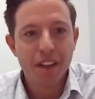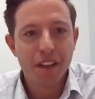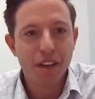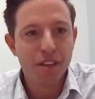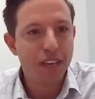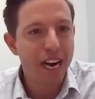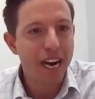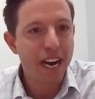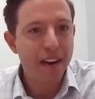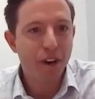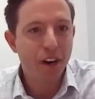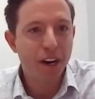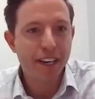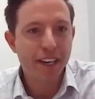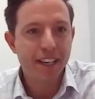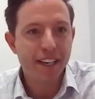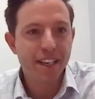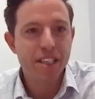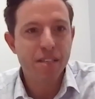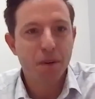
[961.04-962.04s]
live
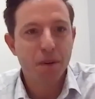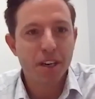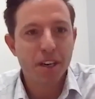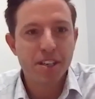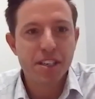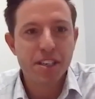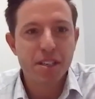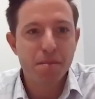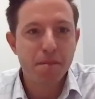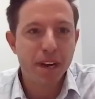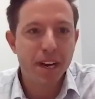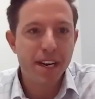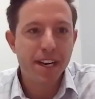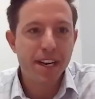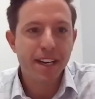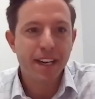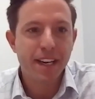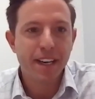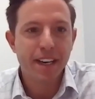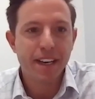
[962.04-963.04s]
audience
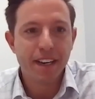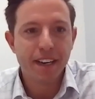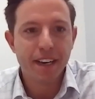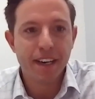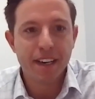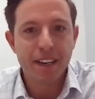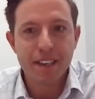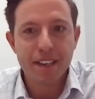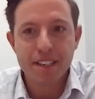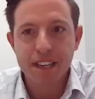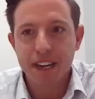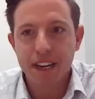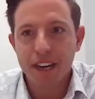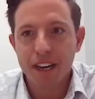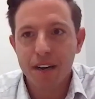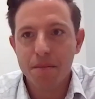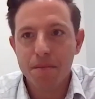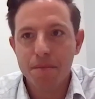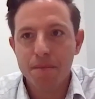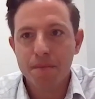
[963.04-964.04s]
participating and
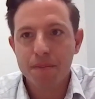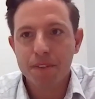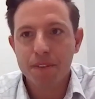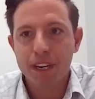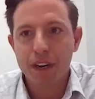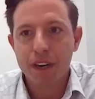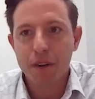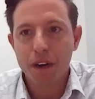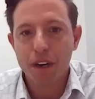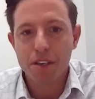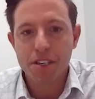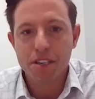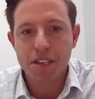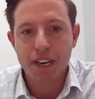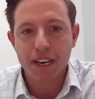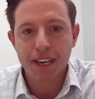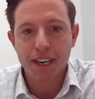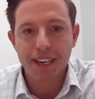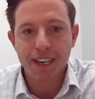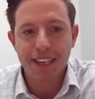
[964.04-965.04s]

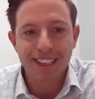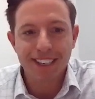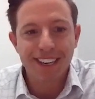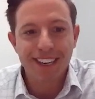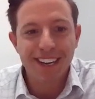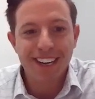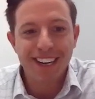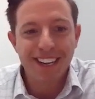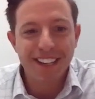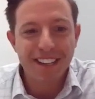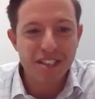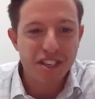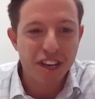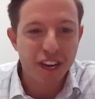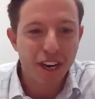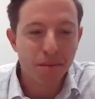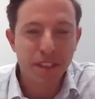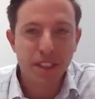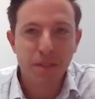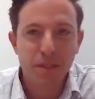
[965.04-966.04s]
understanding these
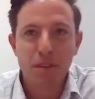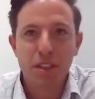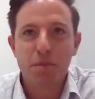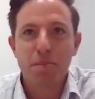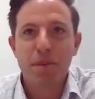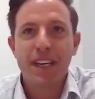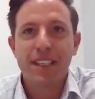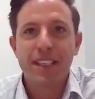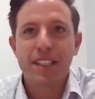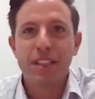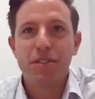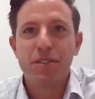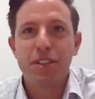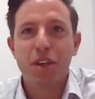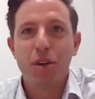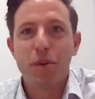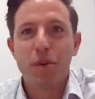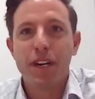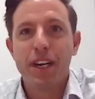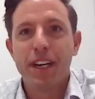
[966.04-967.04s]
gentlemen's perspectives.
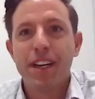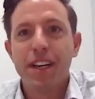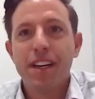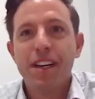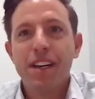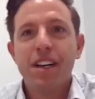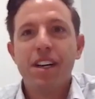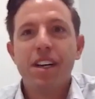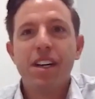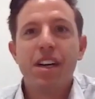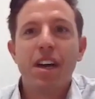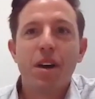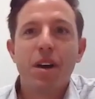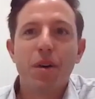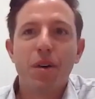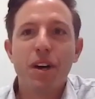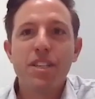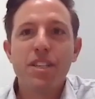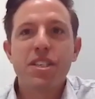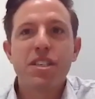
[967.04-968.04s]
So
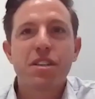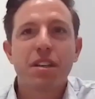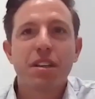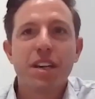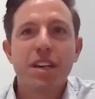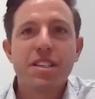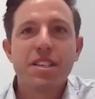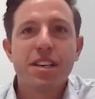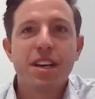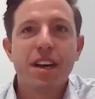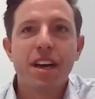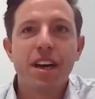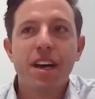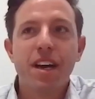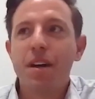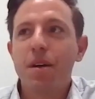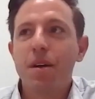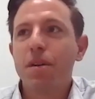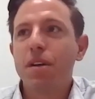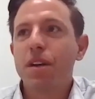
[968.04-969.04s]
let's
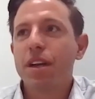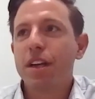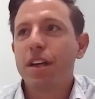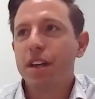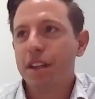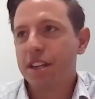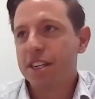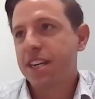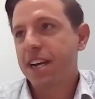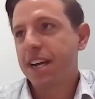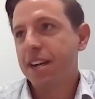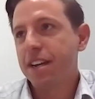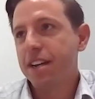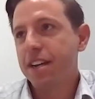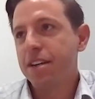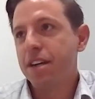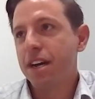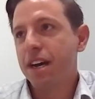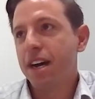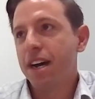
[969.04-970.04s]
this kind
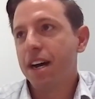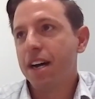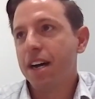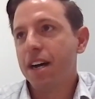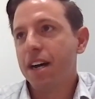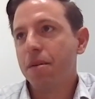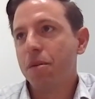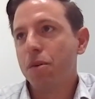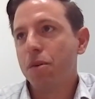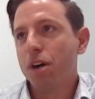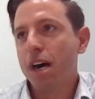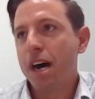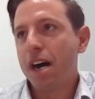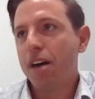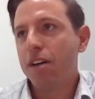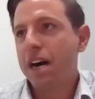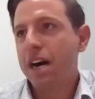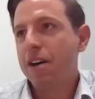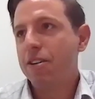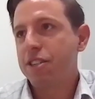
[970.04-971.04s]
of will
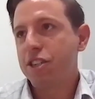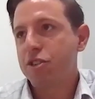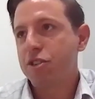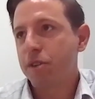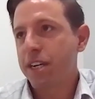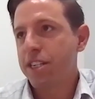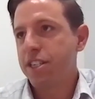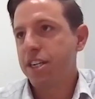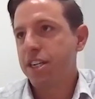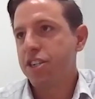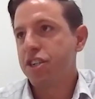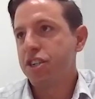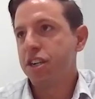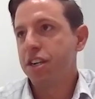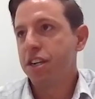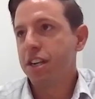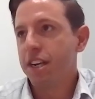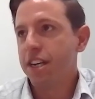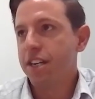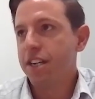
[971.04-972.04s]
allow us to
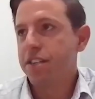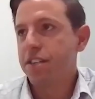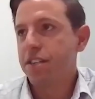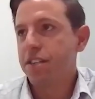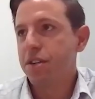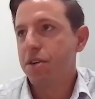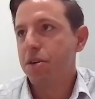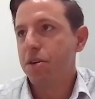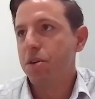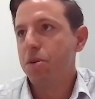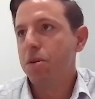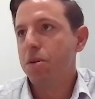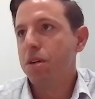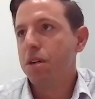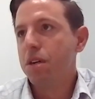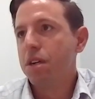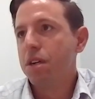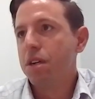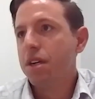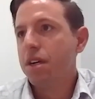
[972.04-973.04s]
transition into
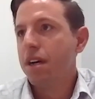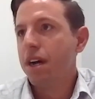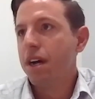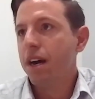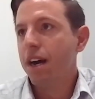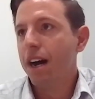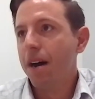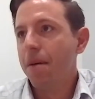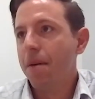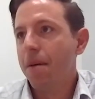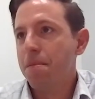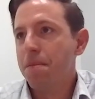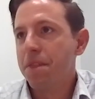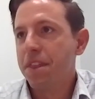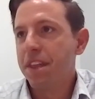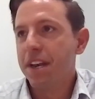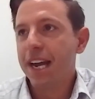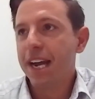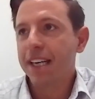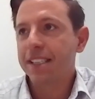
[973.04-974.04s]
the
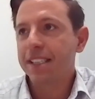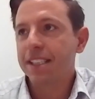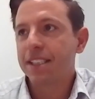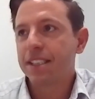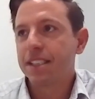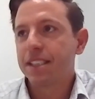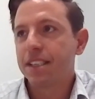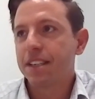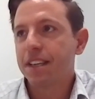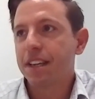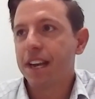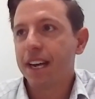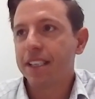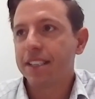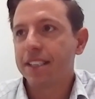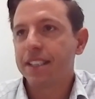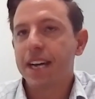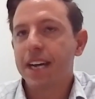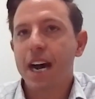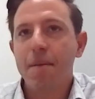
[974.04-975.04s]

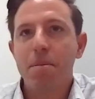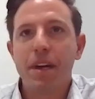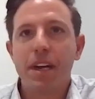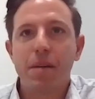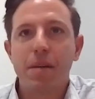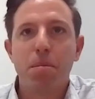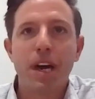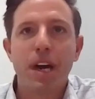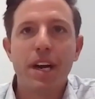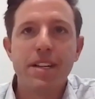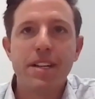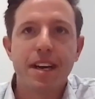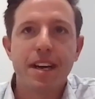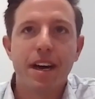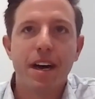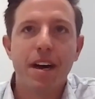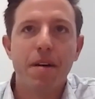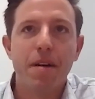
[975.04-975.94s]
next topic. But